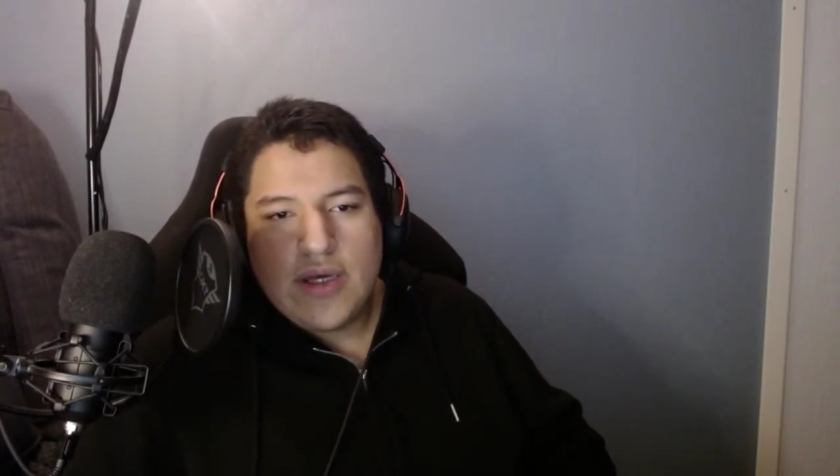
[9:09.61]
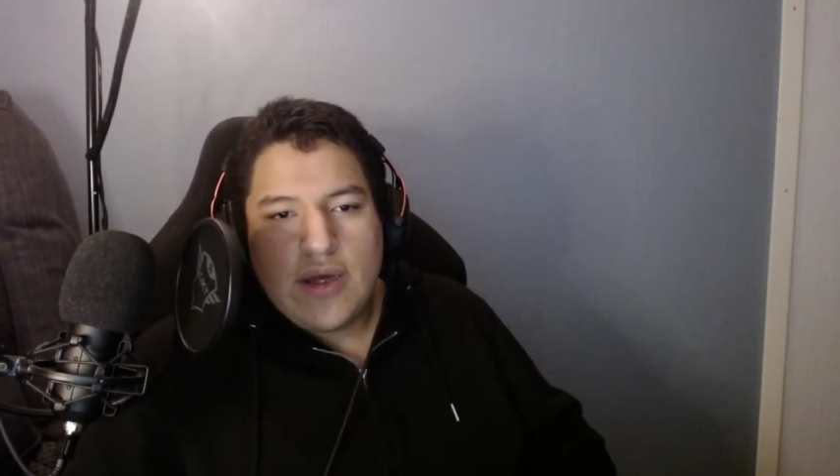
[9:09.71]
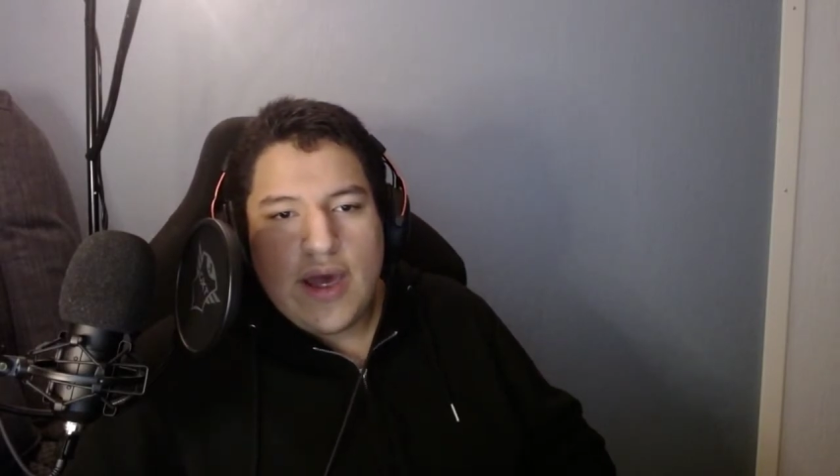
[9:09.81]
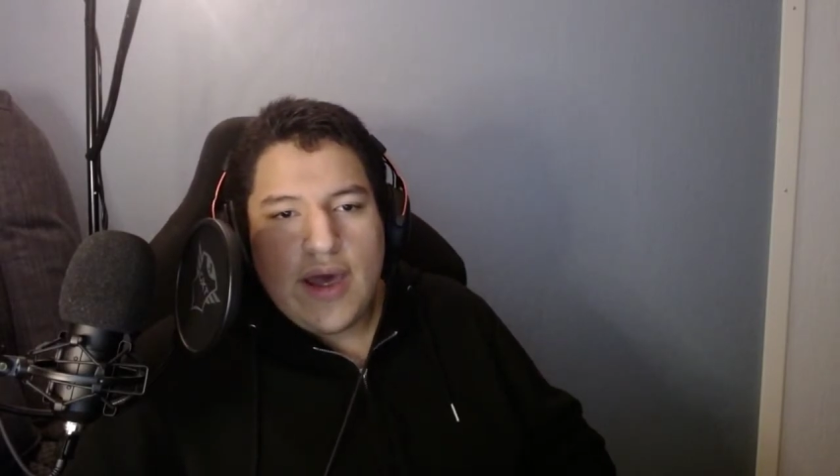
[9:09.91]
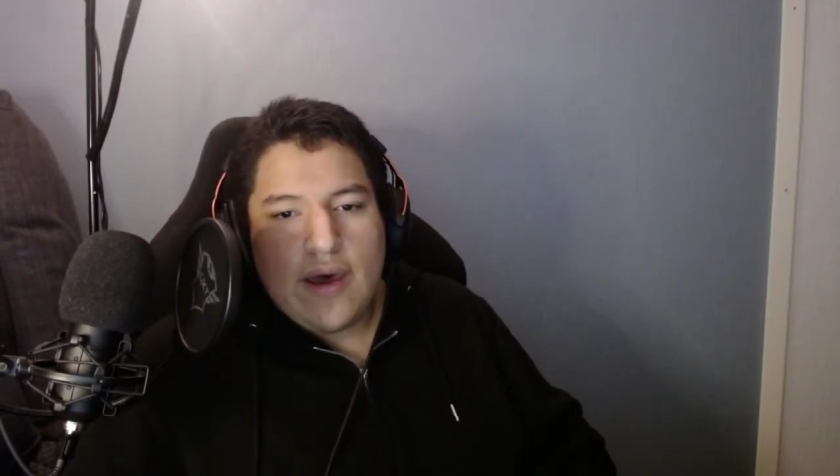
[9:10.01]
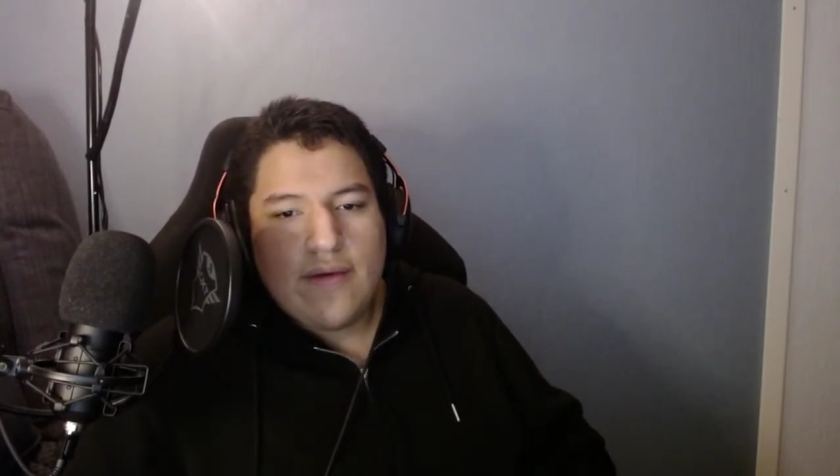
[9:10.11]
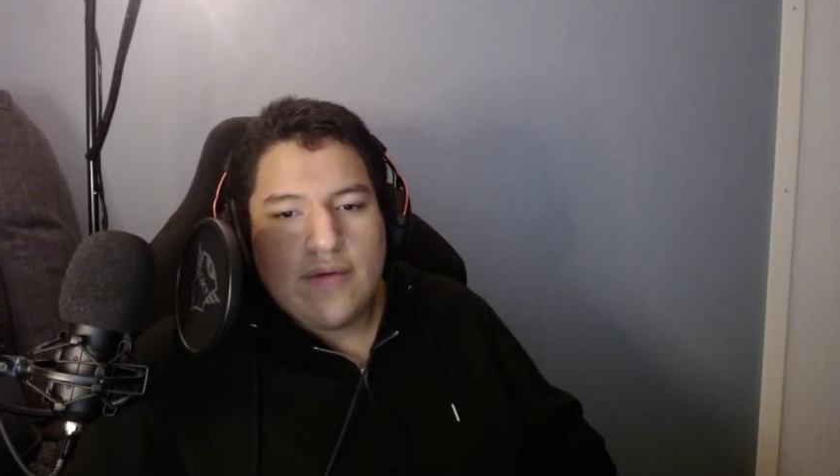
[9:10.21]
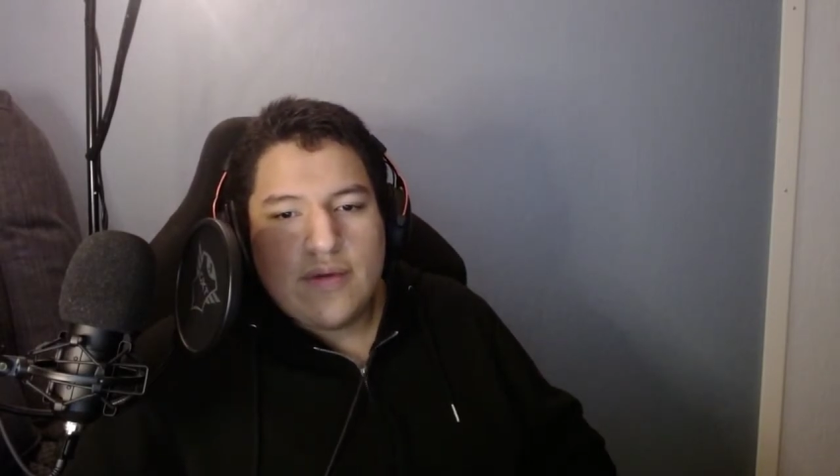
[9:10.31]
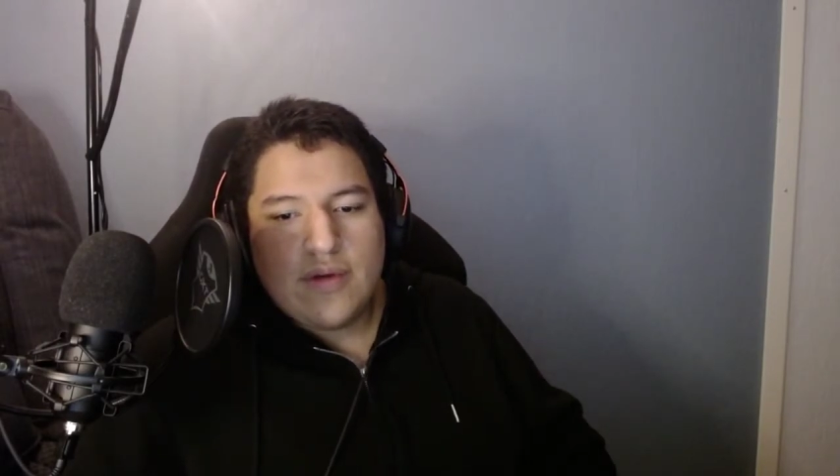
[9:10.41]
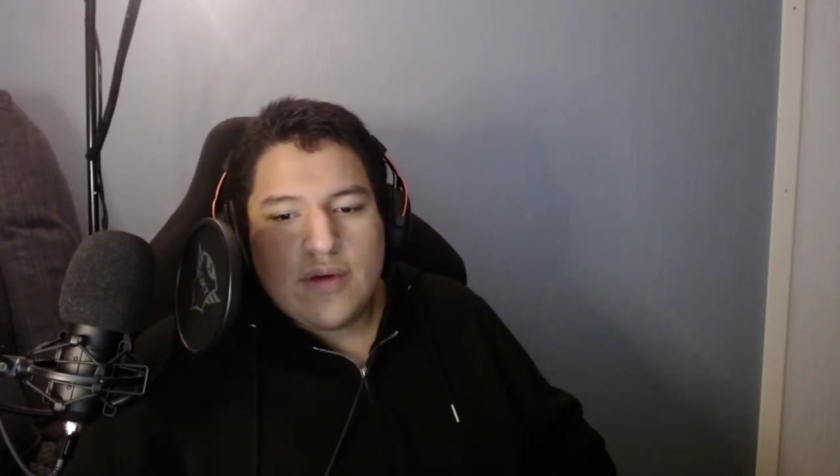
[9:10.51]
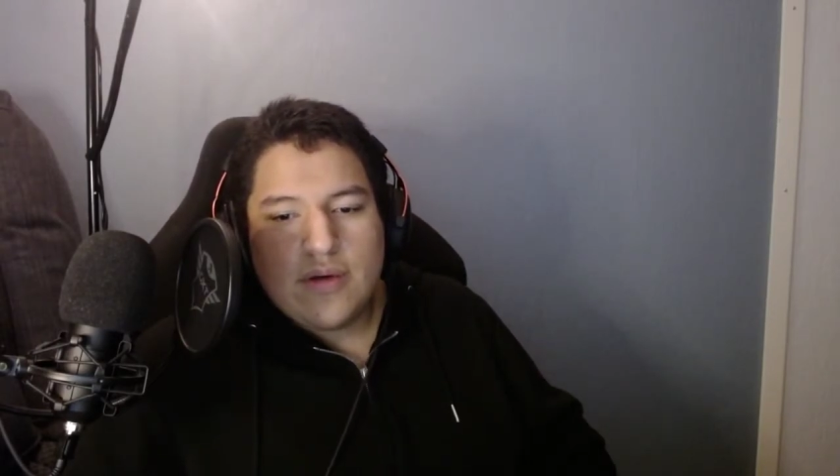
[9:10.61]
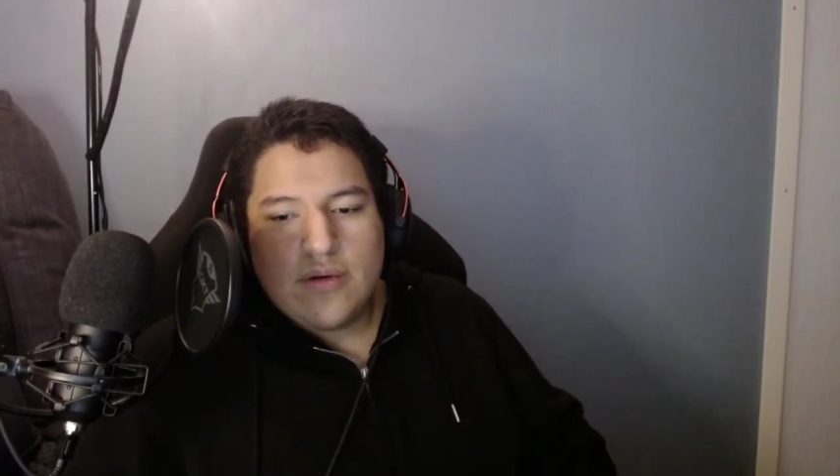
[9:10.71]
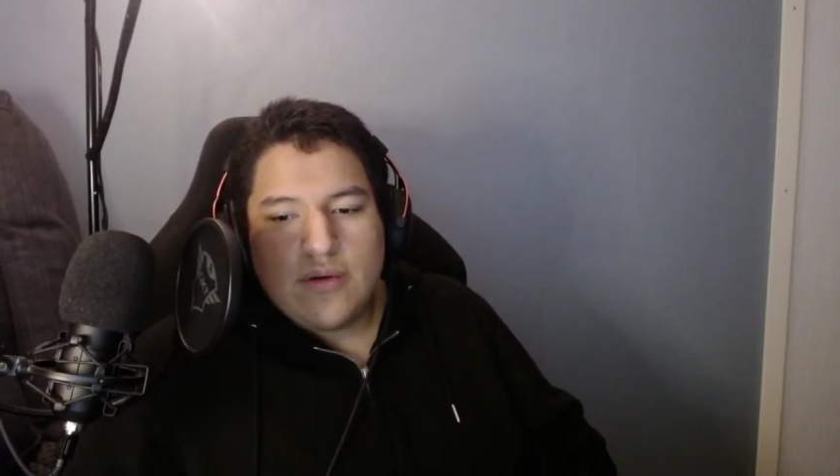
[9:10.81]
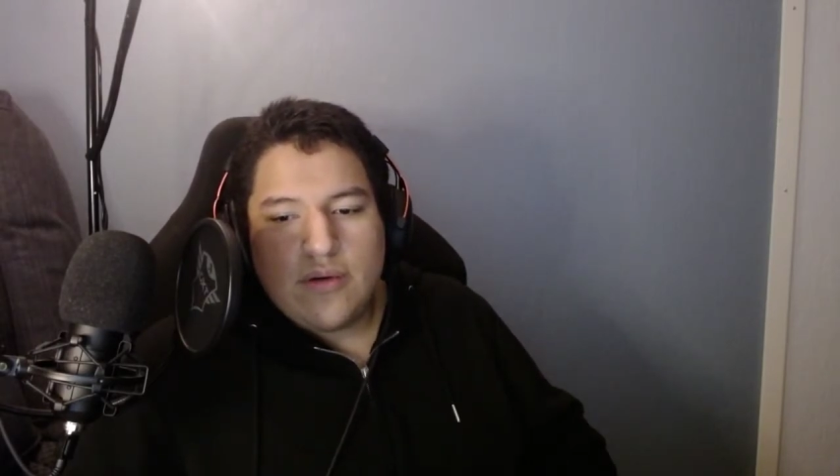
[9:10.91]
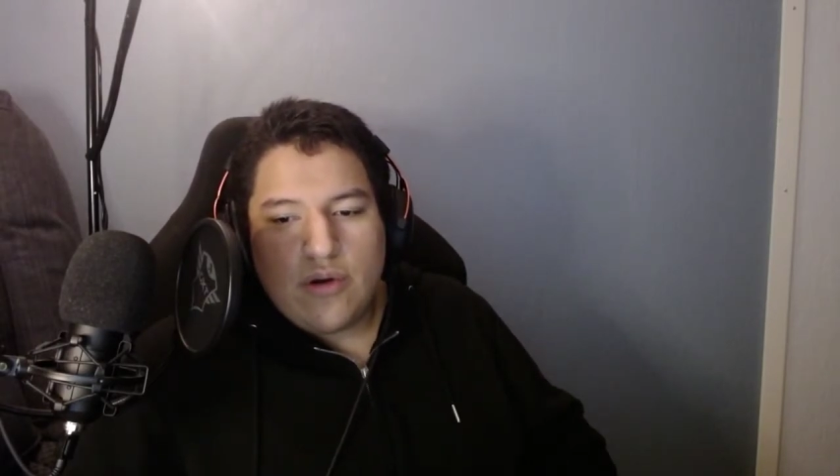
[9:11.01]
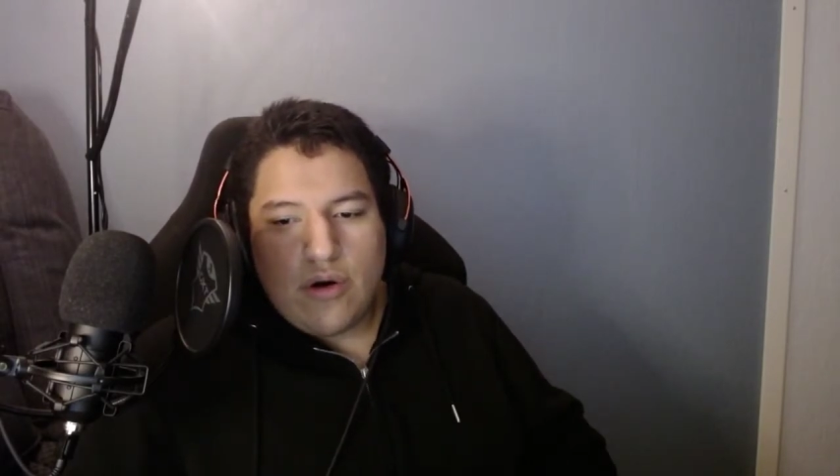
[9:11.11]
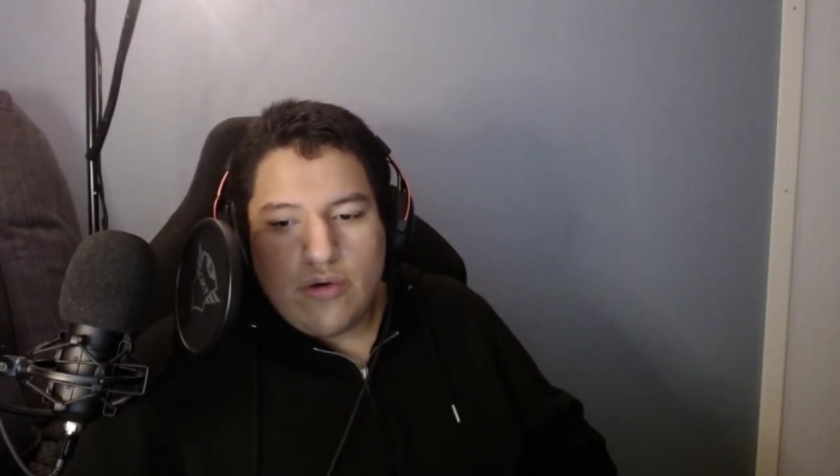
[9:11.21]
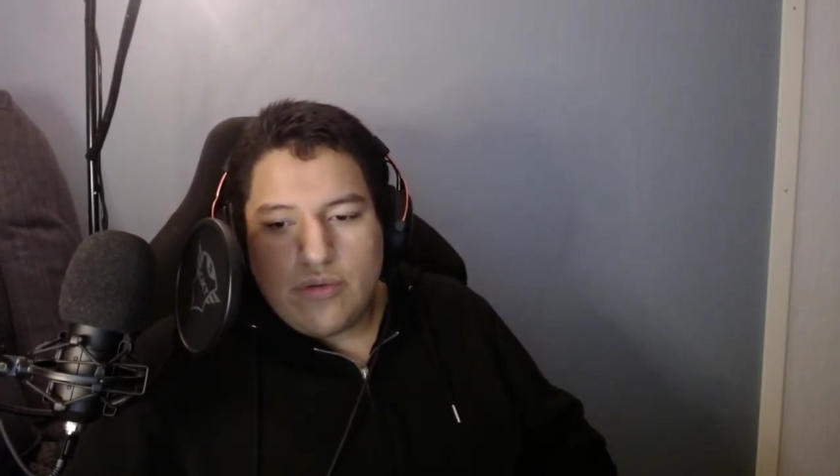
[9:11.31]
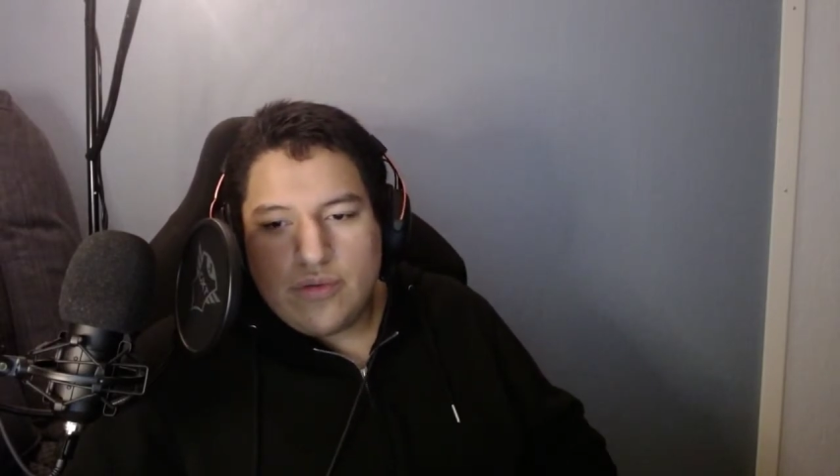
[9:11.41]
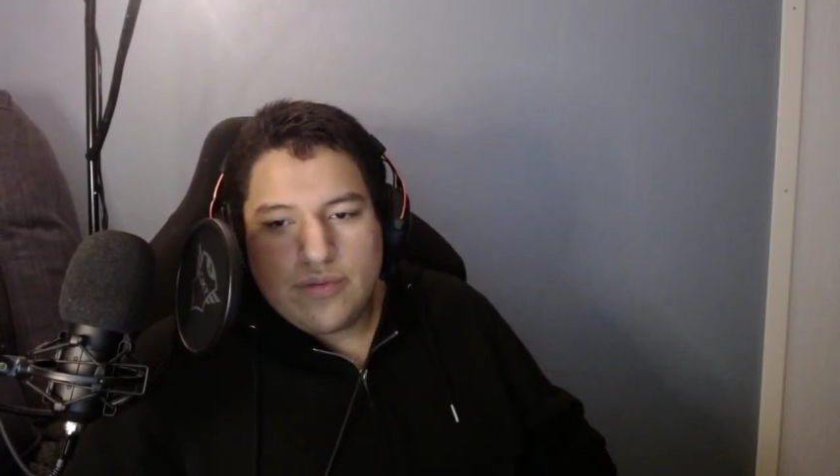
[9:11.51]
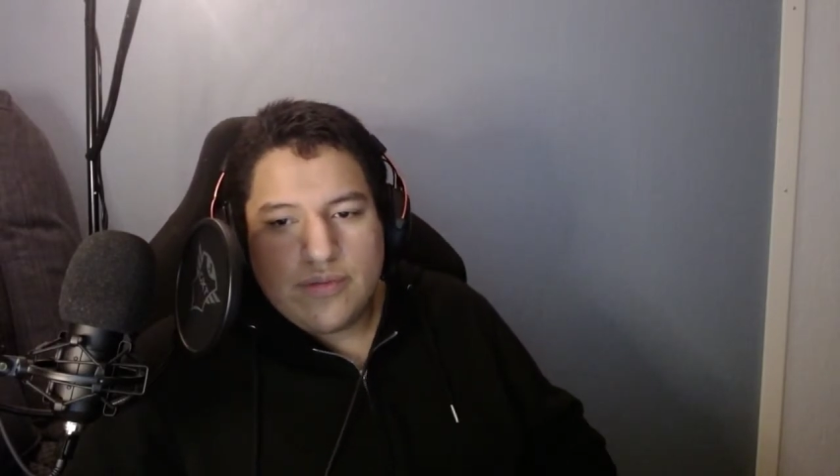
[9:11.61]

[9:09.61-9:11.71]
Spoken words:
And, you know,